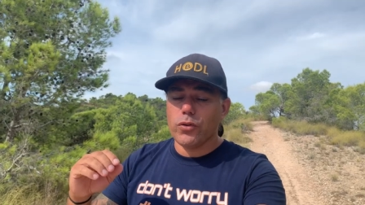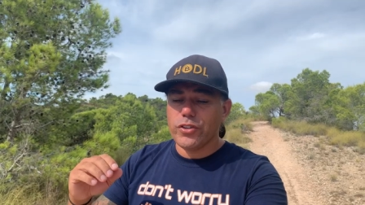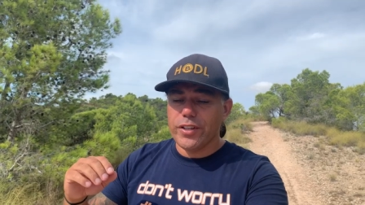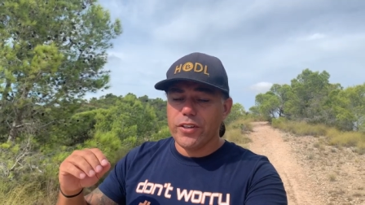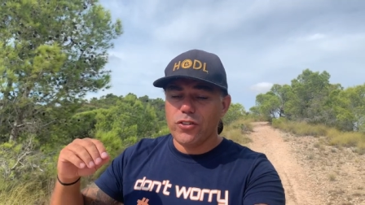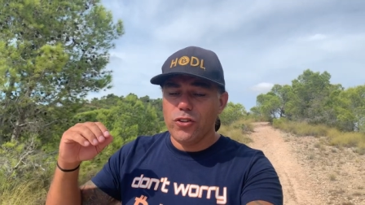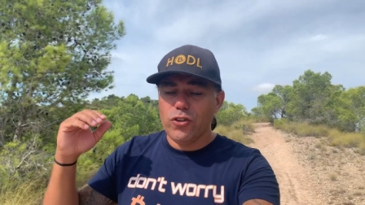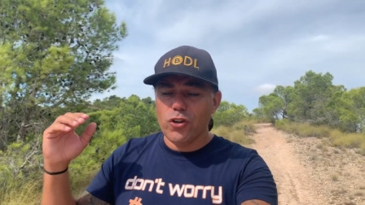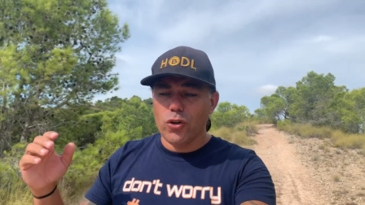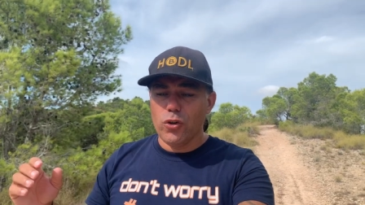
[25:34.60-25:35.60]
create this
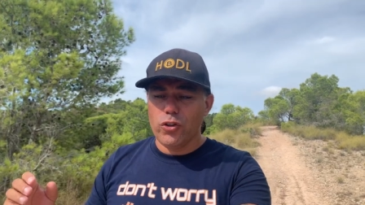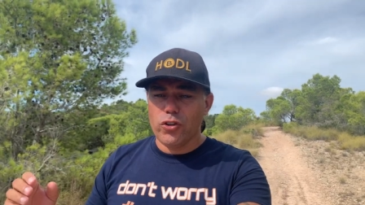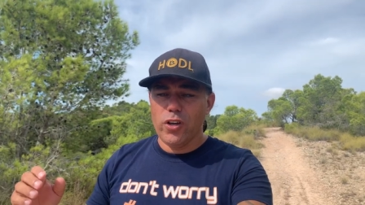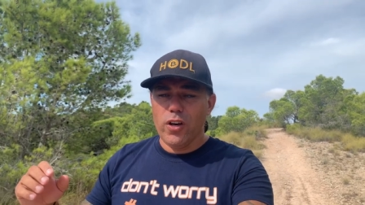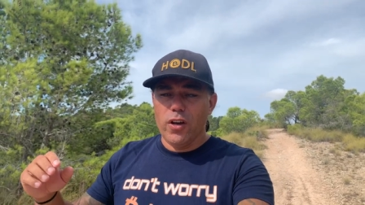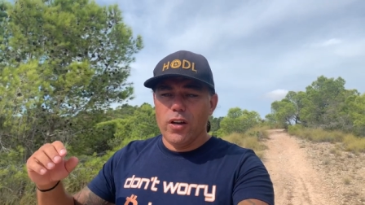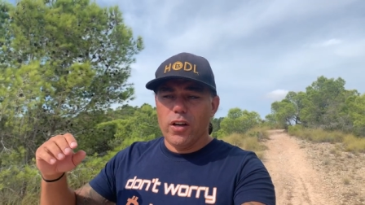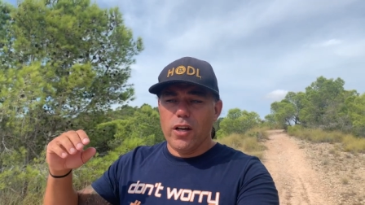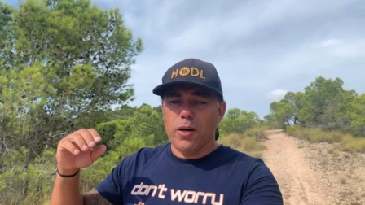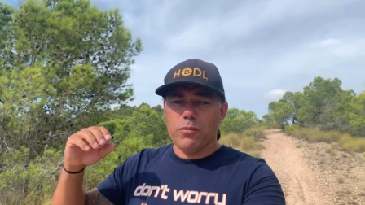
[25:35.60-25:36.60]
huge
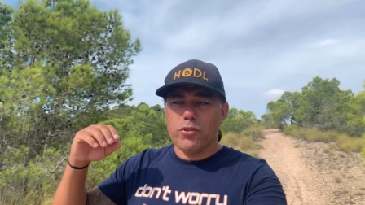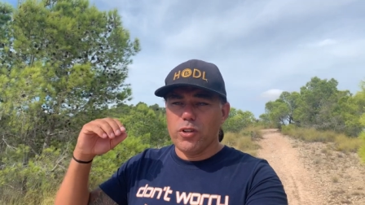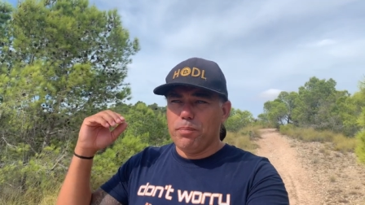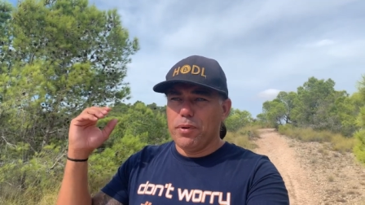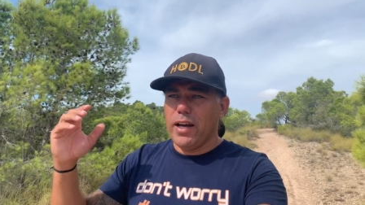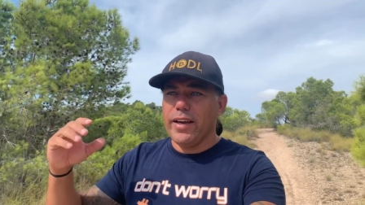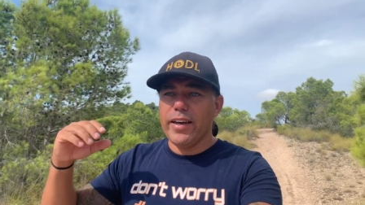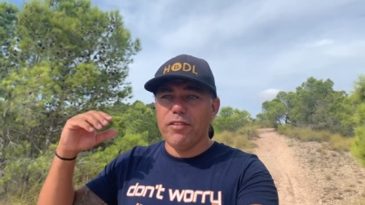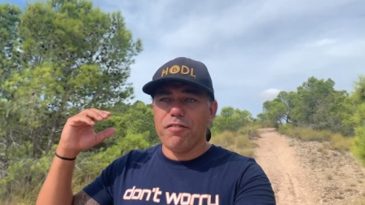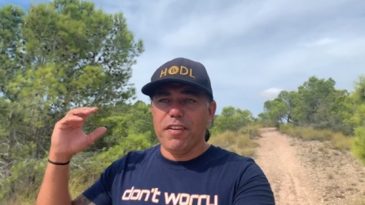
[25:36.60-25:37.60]
um, supply
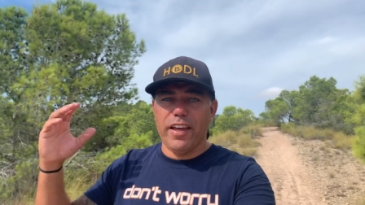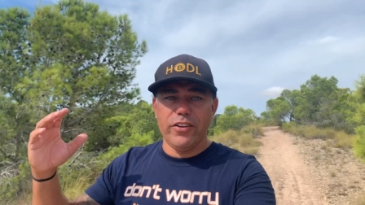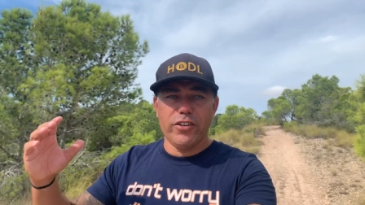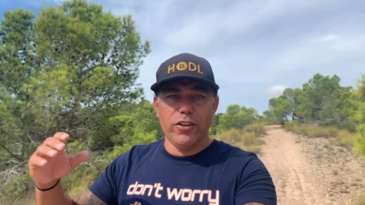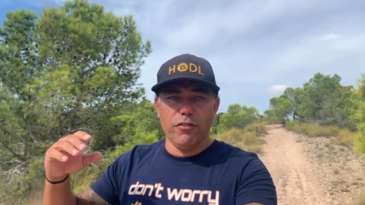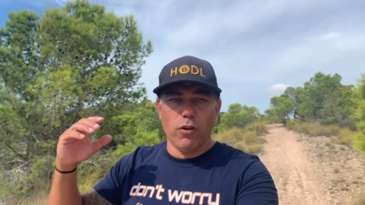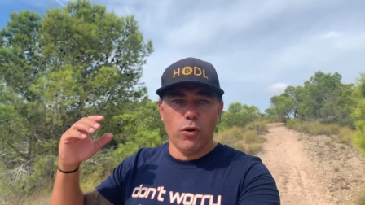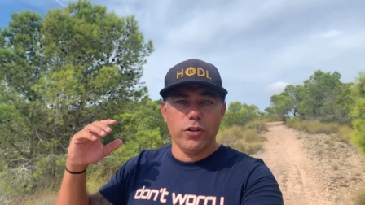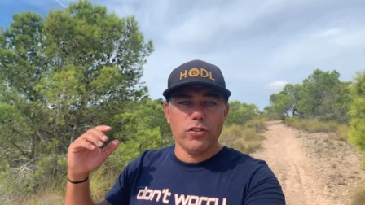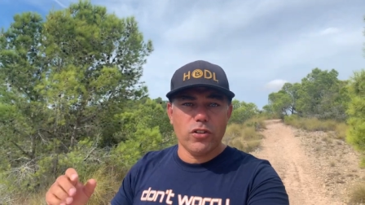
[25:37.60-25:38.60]
inflation of
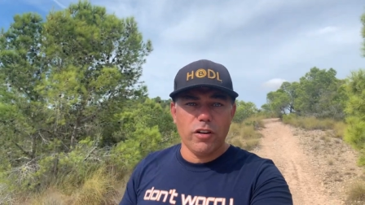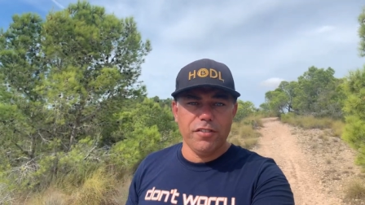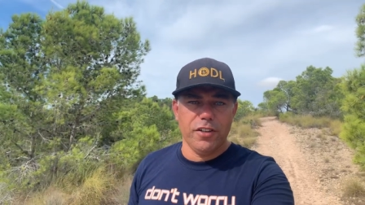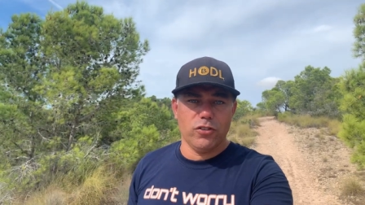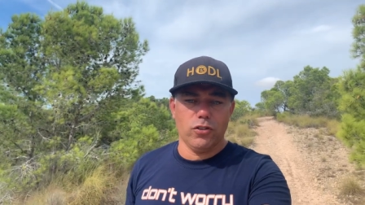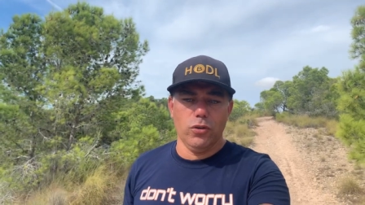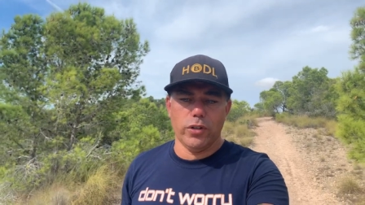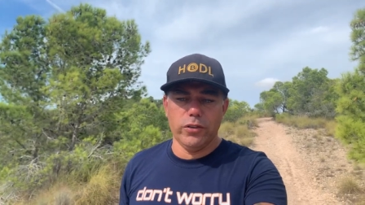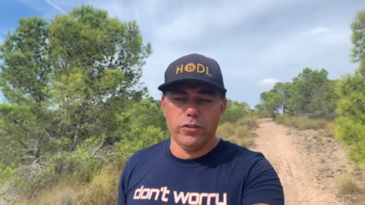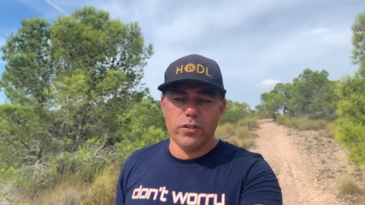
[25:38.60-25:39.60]
all these governance
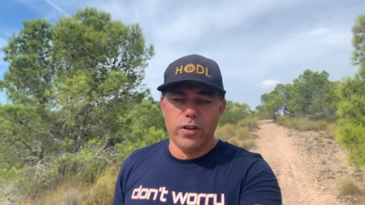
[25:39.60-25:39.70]
tokens.